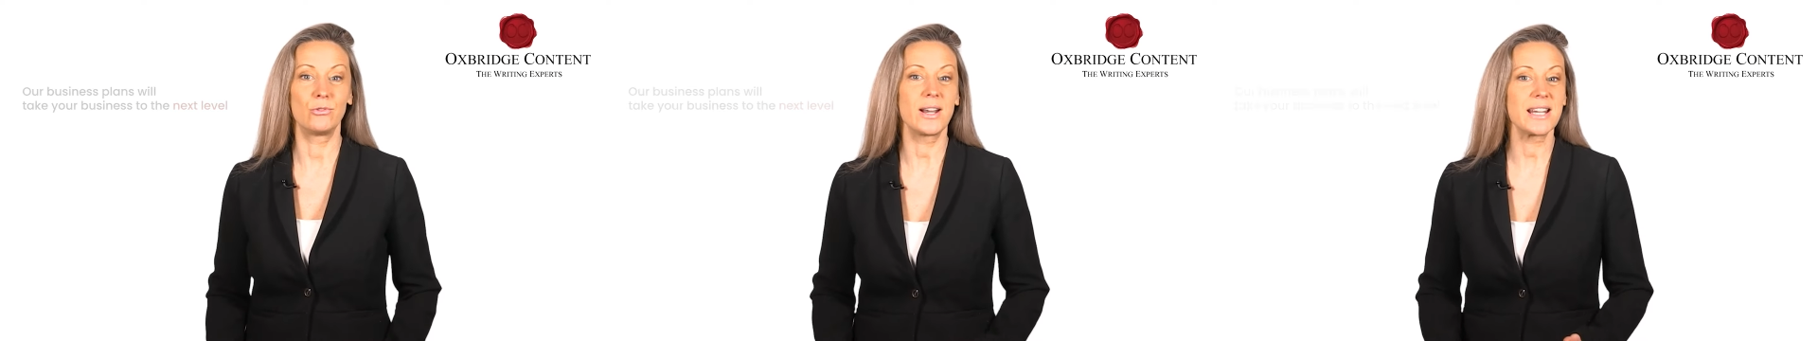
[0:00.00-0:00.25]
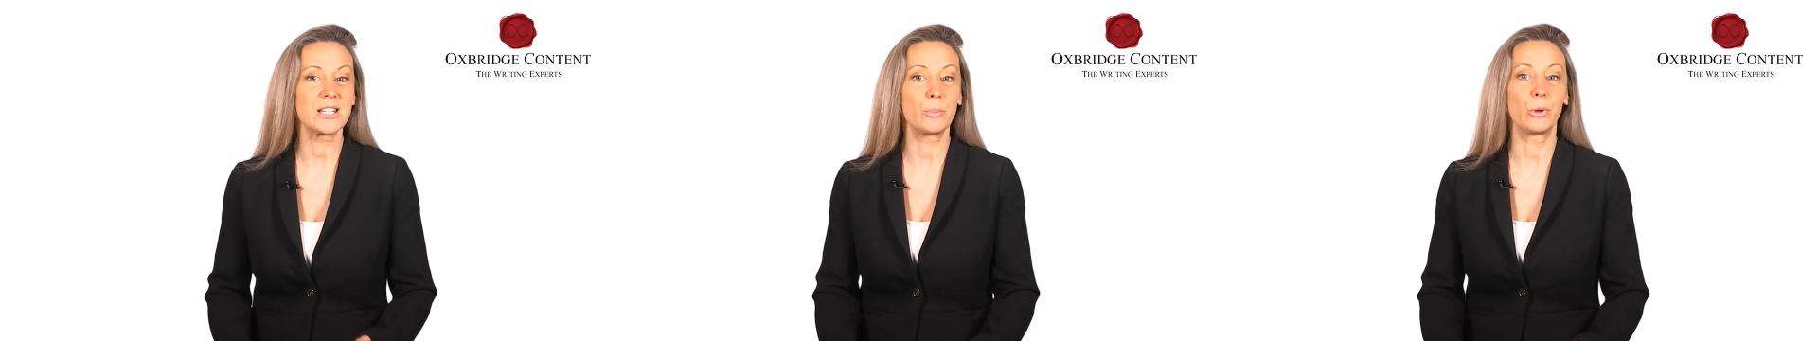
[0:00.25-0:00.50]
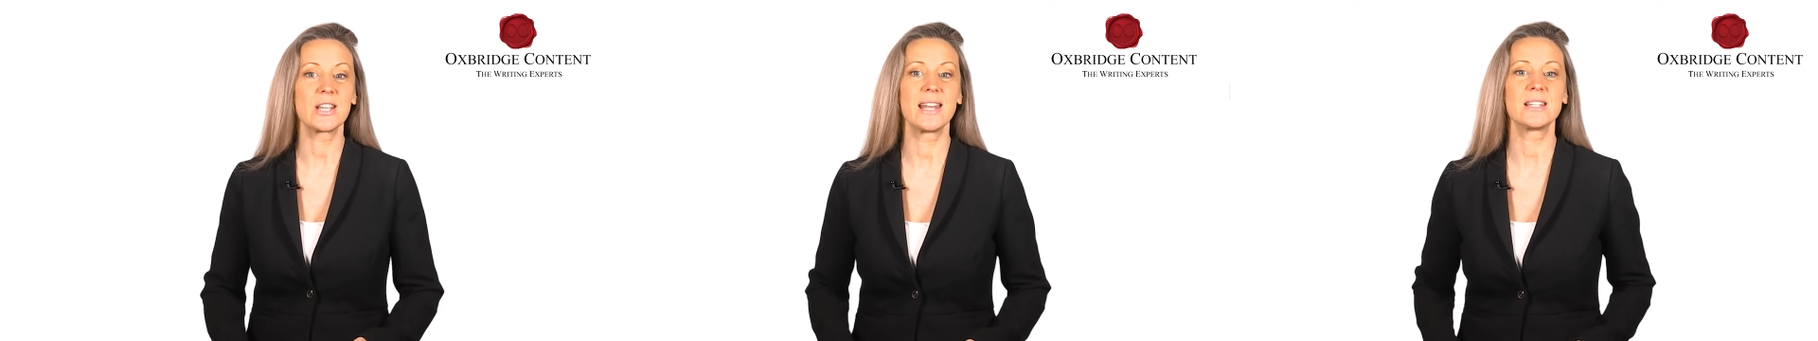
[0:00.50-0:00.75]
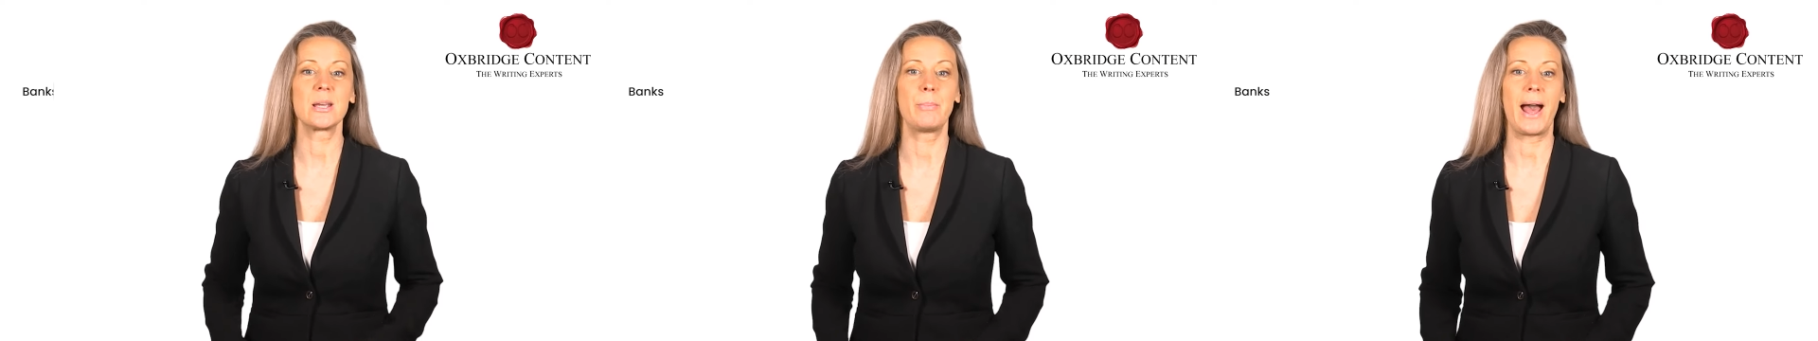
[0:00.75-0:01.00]
ready to
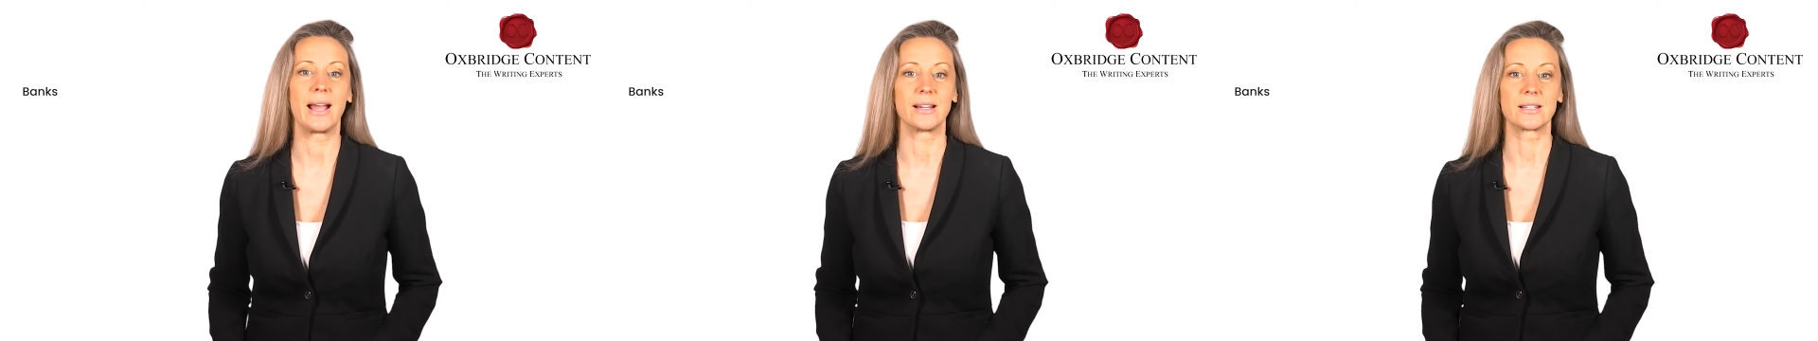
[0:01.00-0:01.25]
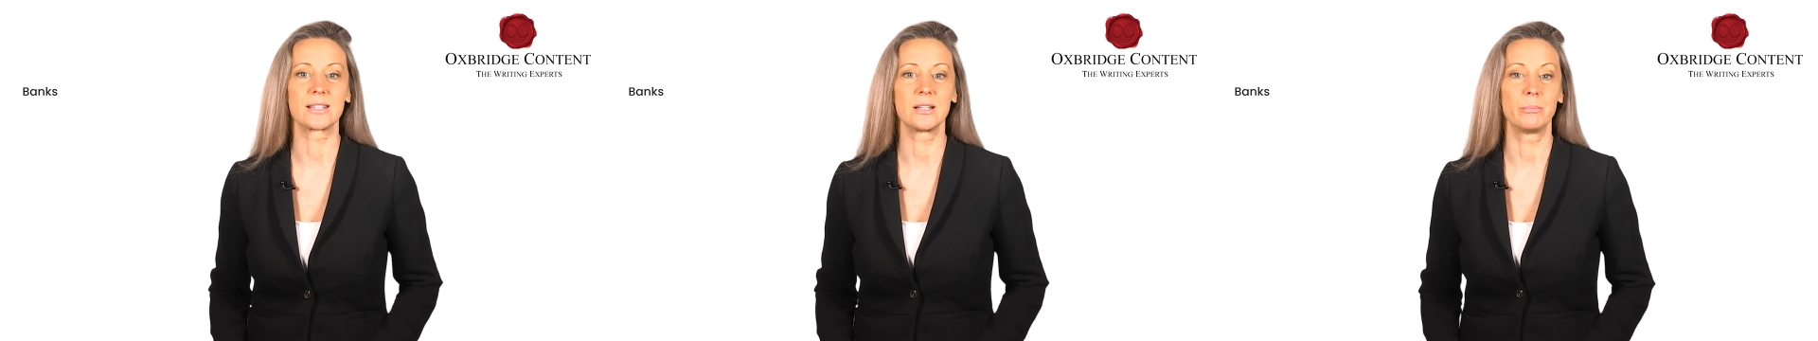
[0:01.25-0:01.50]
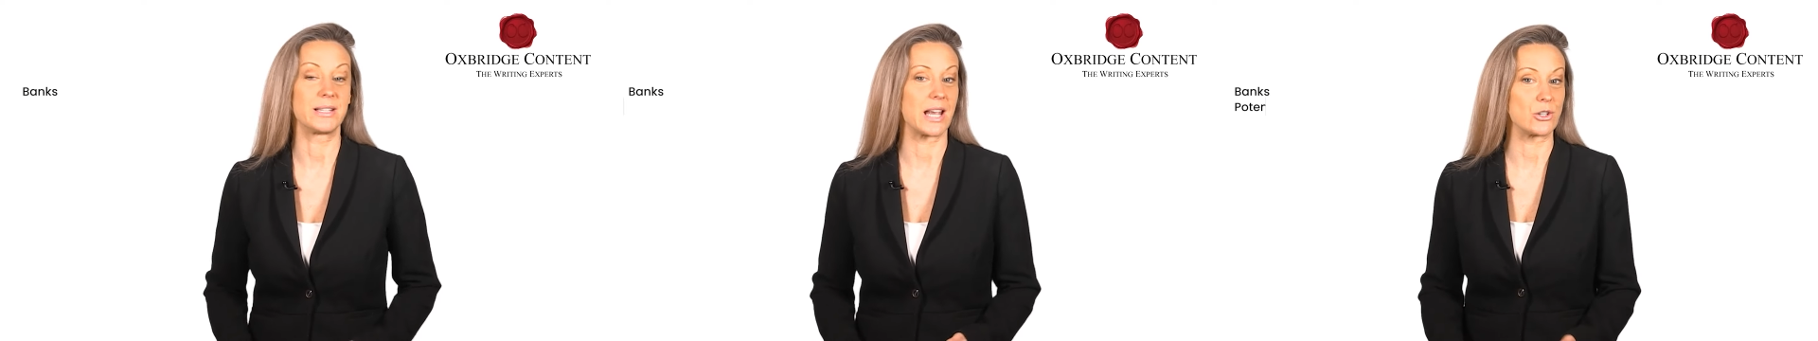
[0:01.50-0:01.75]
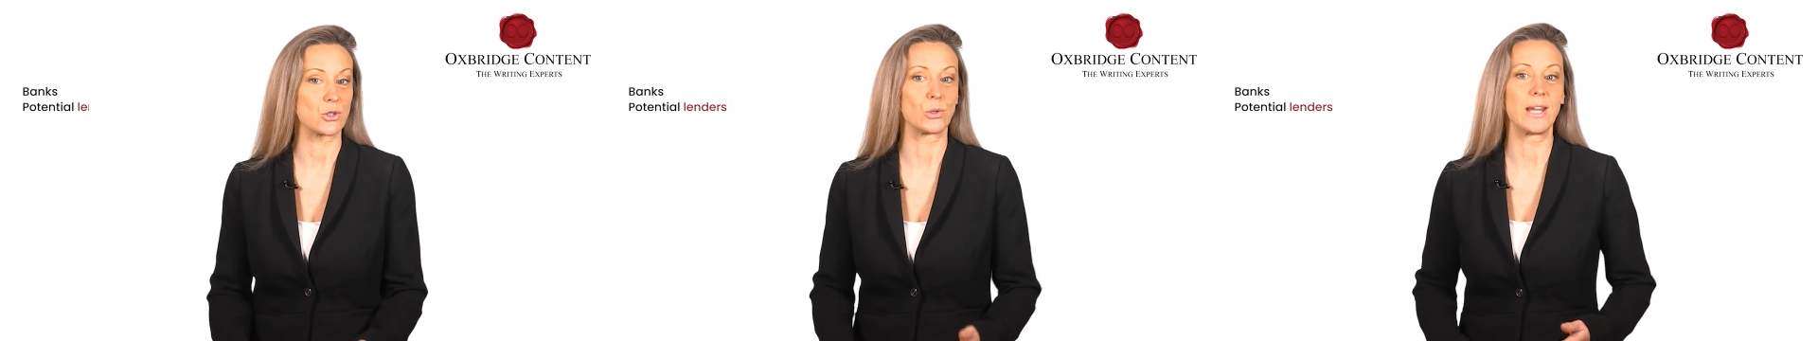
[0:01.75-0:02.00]
present to banks,
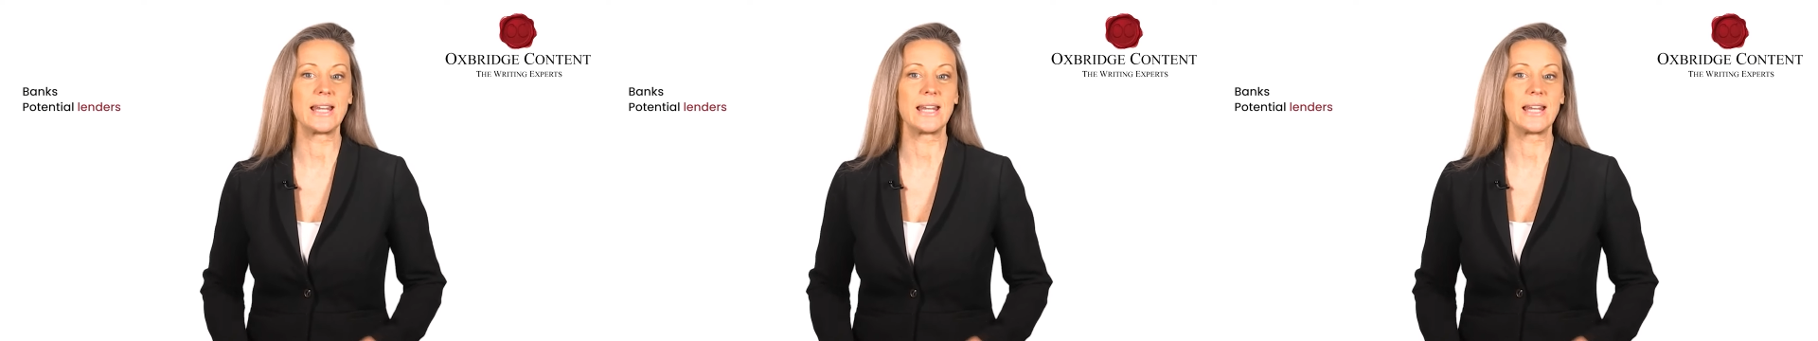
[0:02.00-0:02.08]
potential